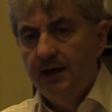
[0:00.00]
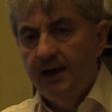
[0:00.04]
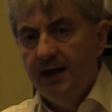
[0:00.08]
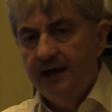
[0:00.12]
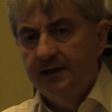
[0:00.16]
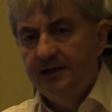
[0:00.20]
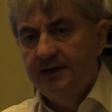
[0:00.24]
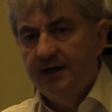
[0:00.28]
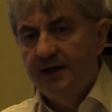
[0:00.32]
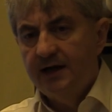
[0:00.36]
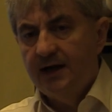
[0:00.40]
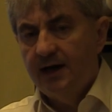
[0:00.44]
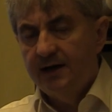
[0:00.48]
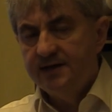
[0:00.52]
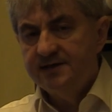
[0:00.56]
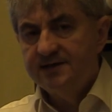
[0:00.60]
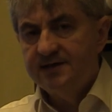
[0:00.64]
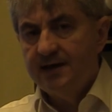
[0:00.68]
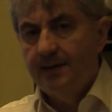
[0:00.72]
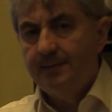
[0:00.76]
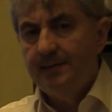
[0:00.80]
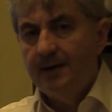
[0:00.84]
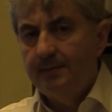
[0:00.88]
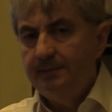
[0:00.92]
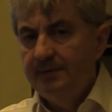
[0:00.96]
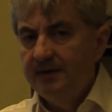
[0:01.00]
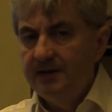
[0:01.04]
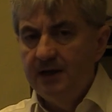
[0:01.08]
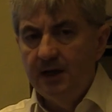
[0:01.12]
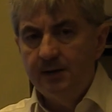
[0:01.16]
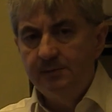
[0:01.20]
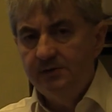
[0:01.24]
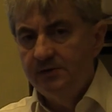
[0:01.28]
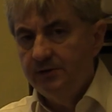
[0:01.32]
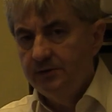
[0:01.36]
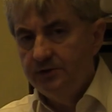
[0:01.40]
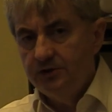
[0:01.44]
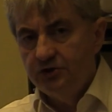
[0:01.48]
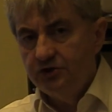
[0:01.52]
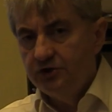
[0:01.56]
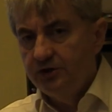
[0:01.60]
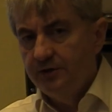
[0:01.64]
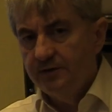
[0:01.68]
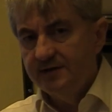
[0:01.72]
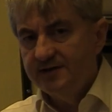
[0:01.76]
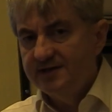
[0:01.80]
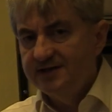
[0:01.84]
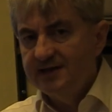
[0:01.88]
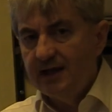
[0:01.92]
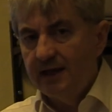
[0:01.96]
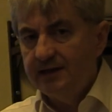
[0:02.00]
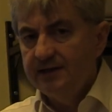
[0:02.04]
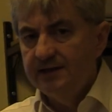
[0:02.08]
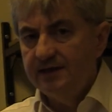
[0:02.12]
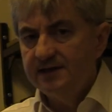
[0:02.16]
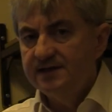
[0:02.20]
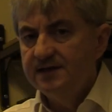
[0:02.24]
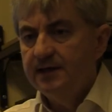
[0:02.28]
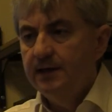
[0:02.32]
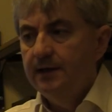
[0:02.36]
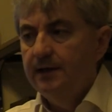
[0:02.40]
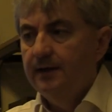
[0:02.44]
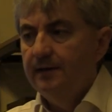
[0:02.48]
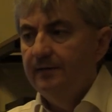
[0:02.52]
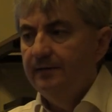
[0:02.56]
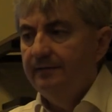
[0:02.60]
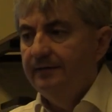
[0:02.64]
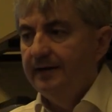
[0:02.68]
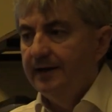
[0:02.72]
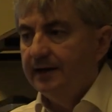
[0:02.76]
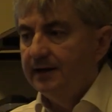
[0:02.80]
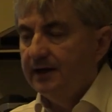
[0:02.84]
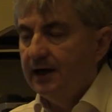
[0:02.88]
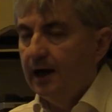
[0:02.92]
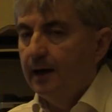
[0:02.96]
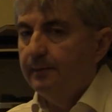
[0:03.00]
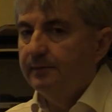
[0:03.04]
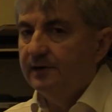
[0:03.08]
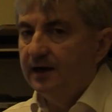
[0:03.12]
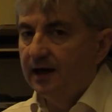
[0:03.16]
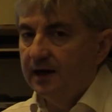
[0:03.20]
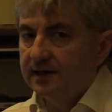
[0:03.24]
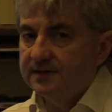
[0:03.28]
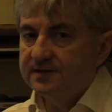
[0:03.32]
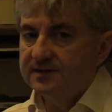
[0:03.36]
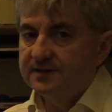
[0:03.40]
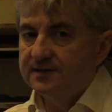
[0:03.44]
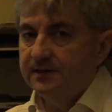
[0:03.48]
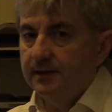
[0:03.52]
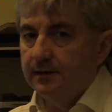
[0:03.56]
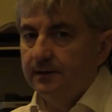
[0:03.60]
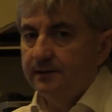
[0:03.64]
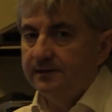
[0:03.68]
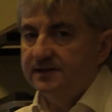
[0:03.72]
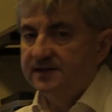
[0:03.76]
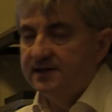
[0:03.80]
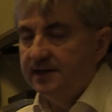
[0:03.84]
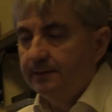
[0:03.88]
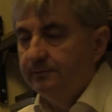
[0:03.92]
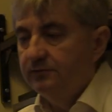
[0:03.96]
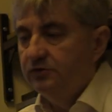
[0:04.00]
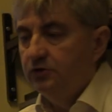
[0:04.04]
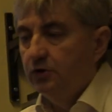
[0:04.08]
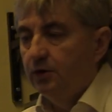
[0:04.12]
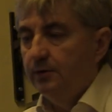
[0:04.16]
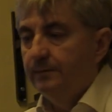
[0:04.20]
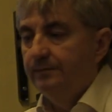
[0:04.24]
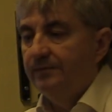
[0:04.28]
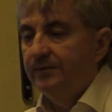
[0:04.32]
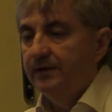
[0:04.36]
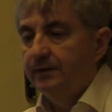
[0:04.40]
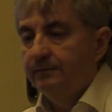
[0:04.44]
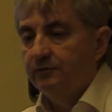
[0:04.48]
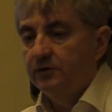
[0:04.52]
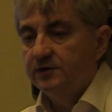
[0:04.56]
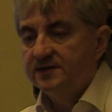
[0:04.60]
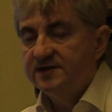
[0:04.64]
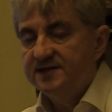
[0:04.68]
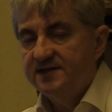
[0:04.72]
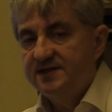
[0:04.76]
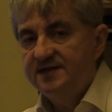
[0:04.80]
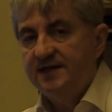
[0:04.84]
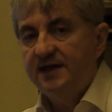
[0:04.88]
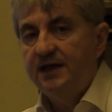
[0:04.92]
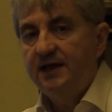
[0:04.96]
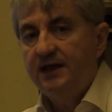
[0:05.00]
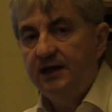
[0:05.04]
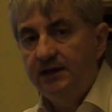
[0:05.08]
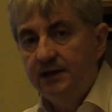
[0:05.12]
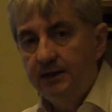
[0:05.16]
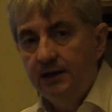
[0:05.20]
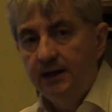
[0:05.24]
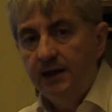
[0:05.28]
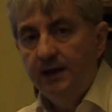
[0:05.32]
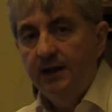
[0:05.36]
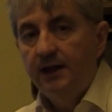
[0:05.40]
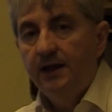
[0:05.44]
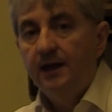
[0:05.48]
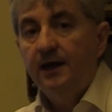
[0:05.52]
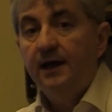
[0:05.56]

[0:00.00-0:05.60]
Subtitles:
and there are some epidemiological studies where Capgras symptom was seen